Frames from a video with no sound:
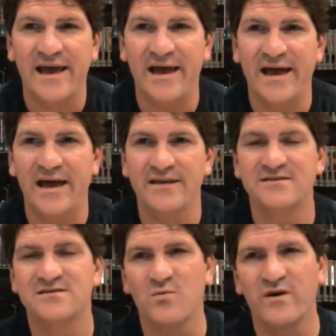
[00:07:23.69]

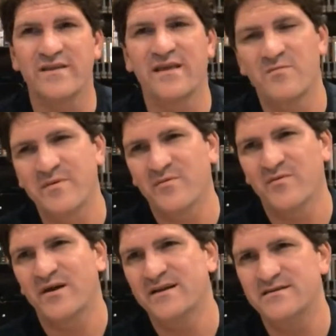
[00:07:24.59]
and one of the other
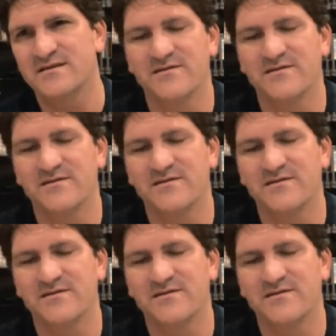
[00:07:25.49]
people that